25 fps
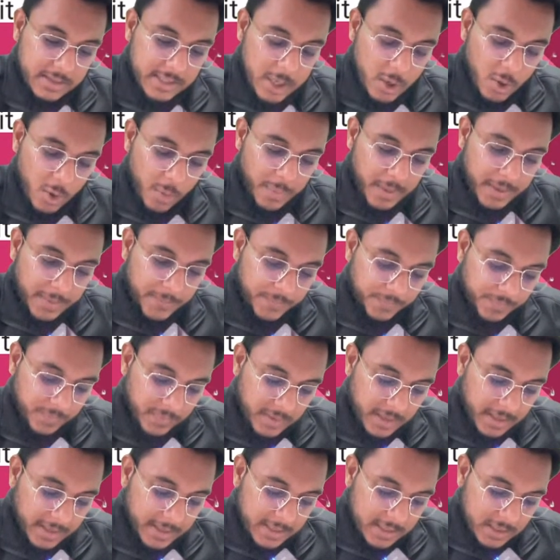COP,
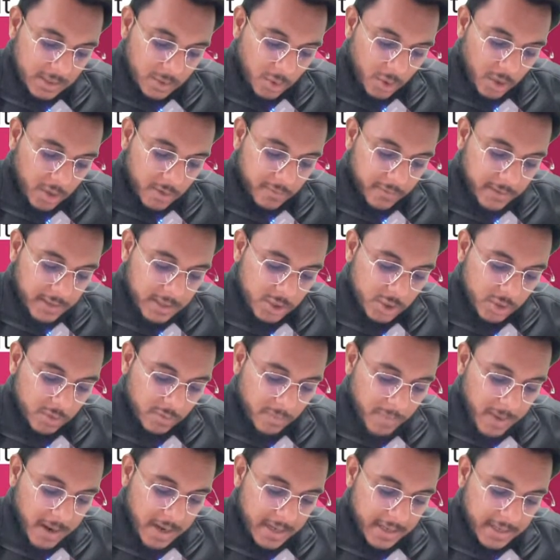that is Conference
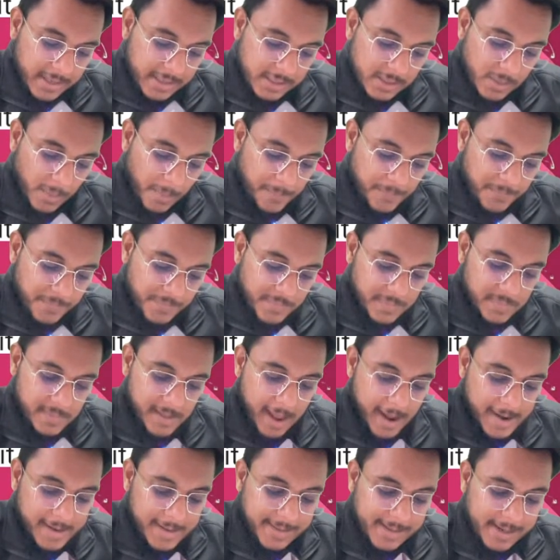of Parties.
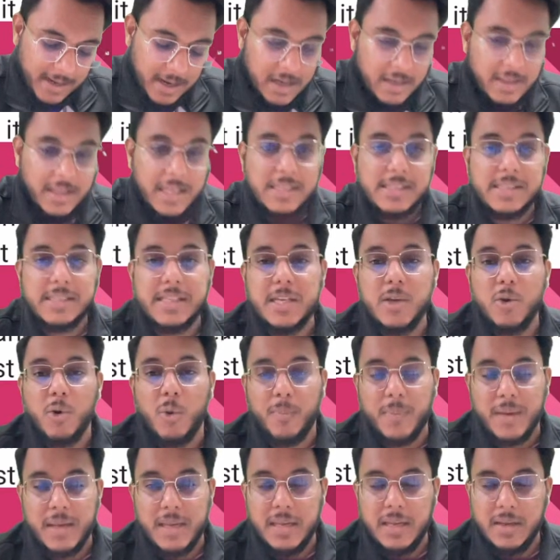Under the
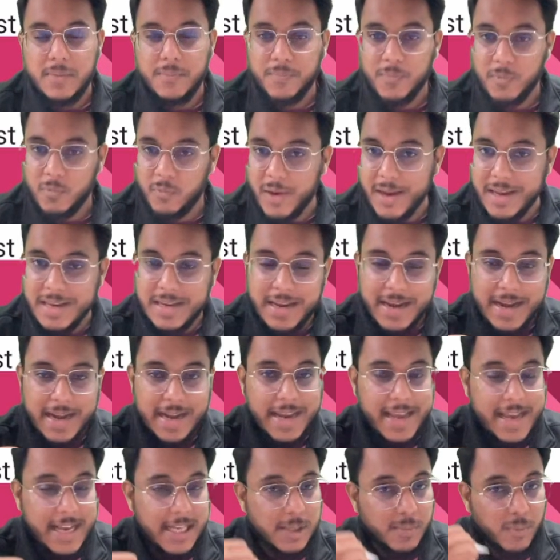COP, fine,
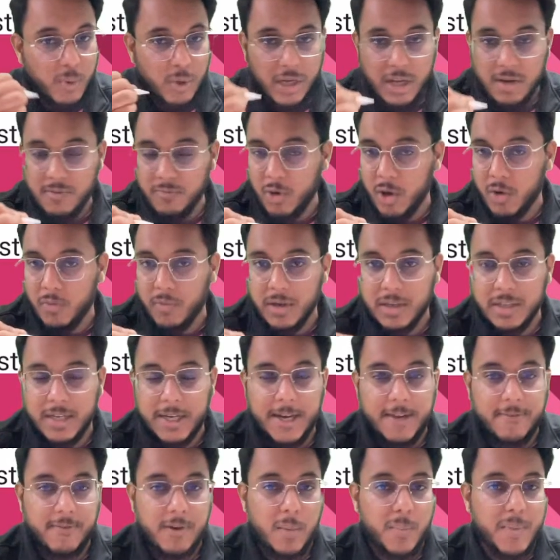India is putting forward the
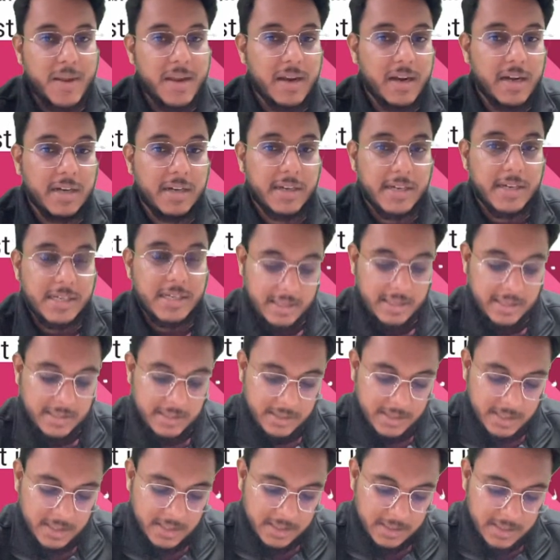developing countries'
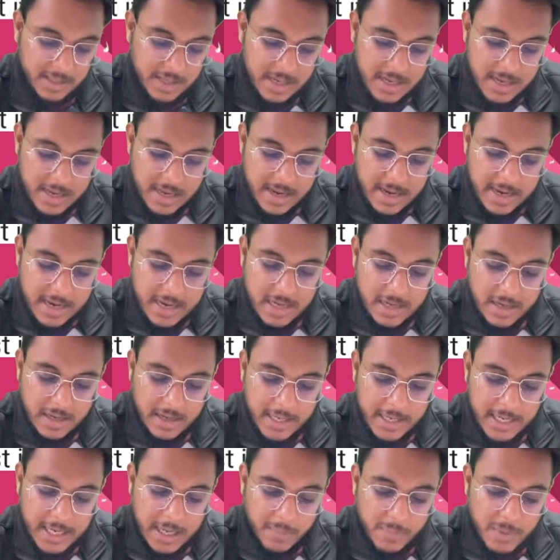concerns. In
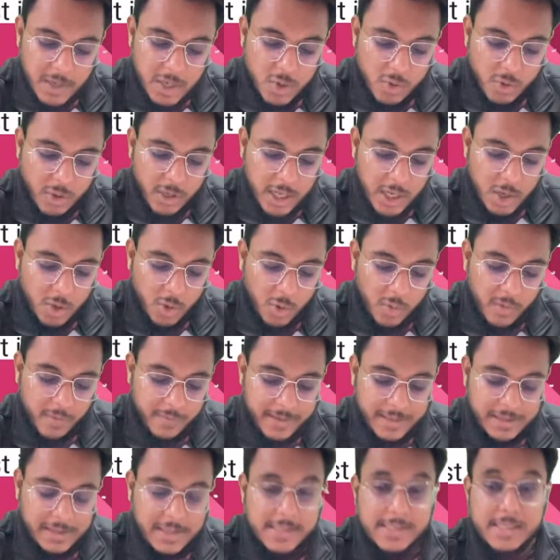WTO,
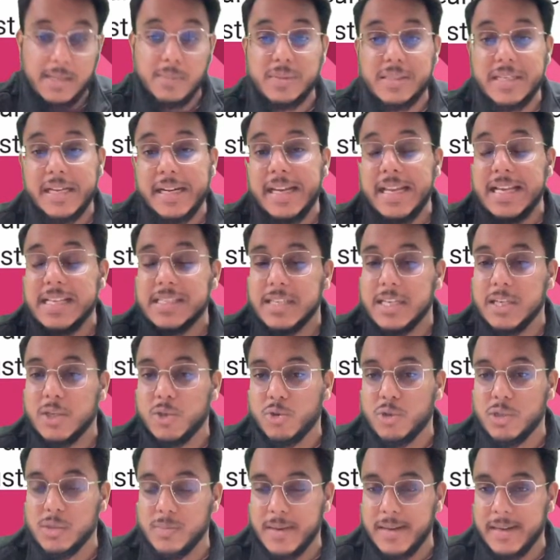when the subsidies
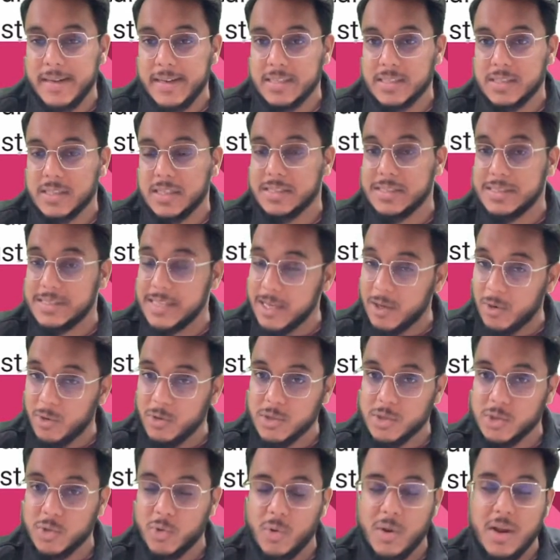issue is being discussed, there
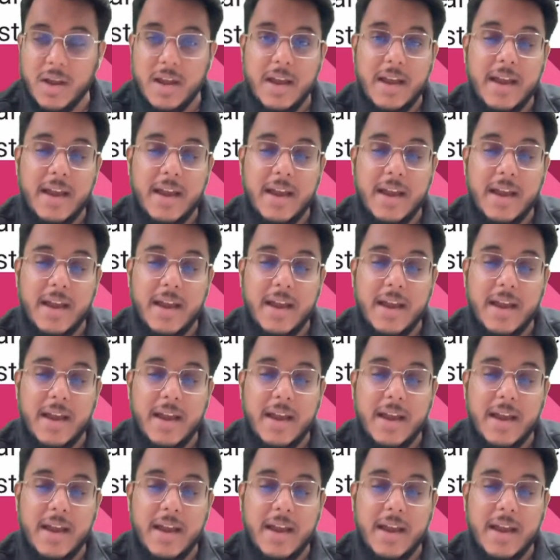also